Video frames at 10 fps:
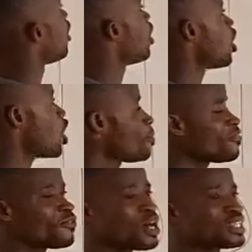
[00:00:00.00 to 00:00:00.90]
or
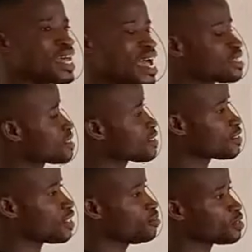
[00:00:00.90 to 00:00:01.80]
before that,
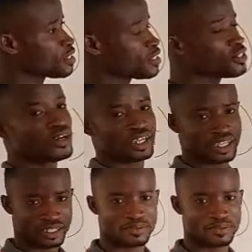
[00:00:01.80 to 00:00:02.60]
let me see, okay.